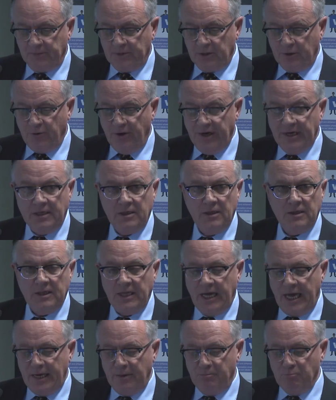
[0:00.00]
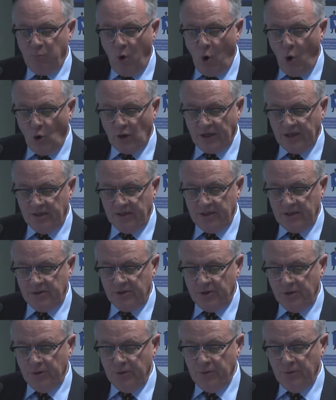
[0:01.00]
critical and important
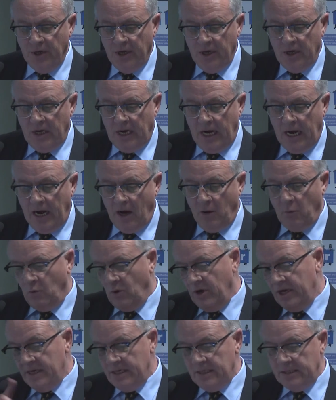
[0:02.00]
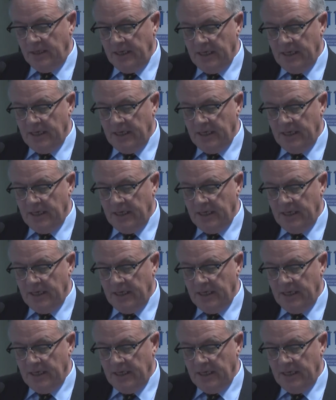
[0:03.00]
issue. We